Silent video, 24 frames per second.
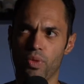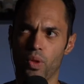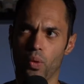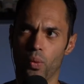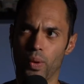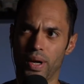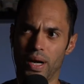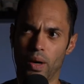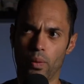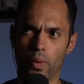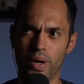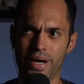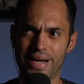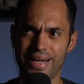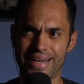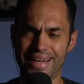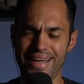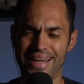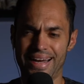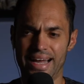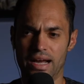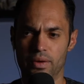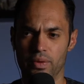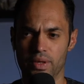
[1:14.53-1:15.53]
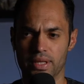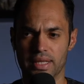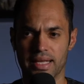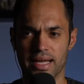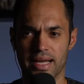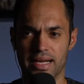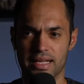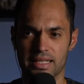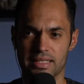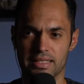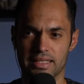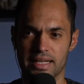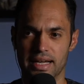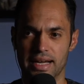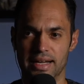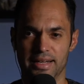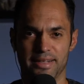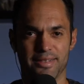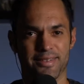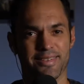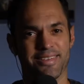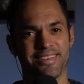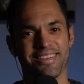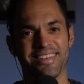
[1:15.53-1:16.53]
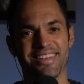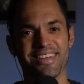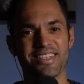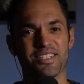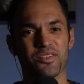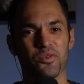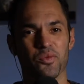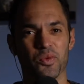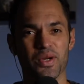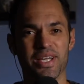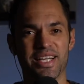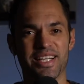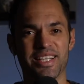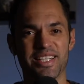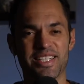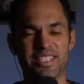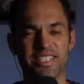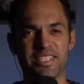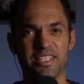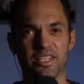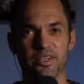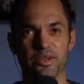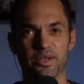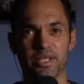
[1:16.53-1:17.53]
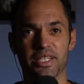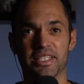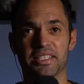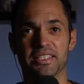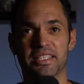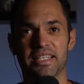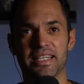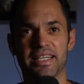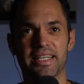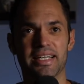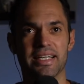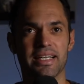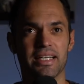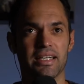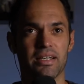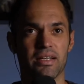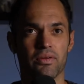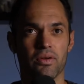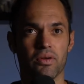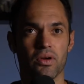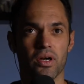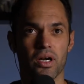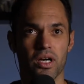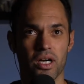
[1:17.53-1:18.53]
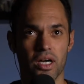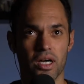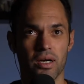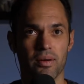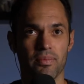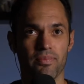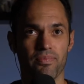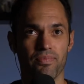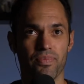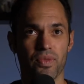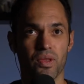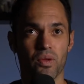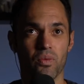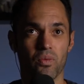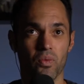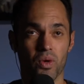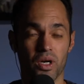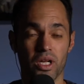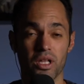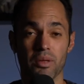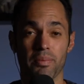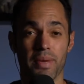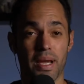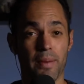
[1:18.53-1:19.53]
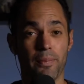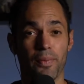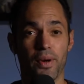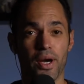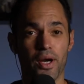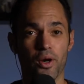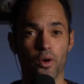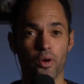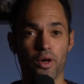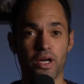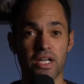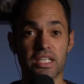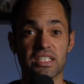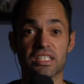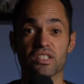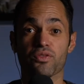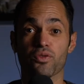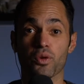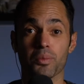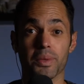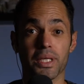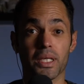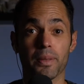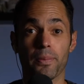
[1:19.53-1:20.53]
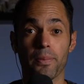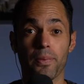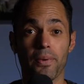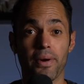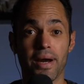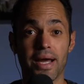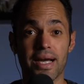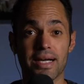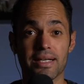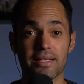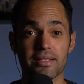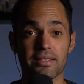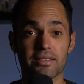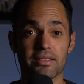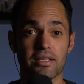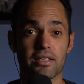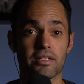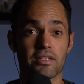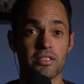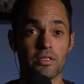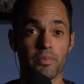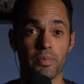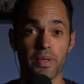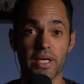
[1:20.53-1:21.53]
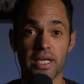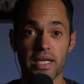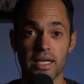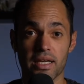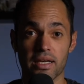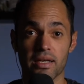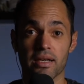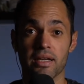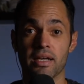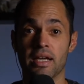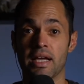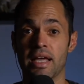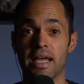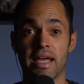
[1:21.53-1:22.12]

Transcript: what I want to get at with that is that this weekly series, one of the main priorities is for me to practice speaking.